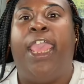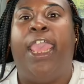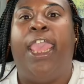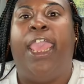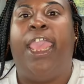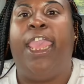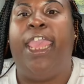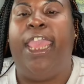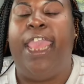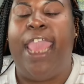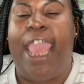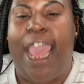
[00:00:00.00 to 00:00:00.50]

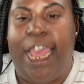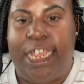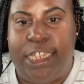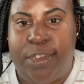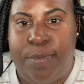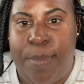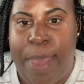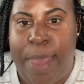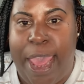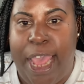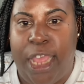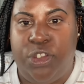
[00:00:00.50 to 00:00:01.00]
he has
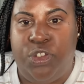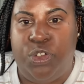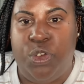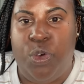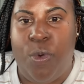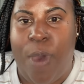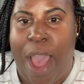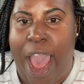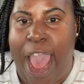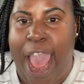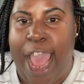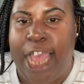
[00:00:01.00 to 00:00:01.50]
made you
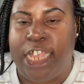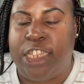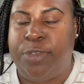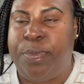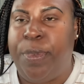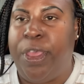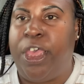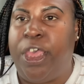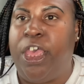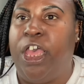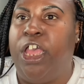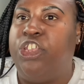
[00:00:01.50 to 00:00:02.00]
wise,
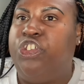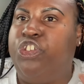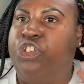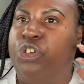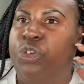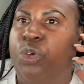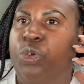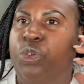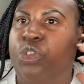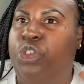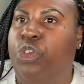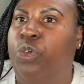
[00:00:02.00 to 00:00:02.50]
because
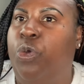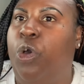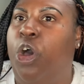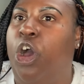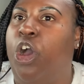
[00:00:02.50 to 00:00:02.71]
you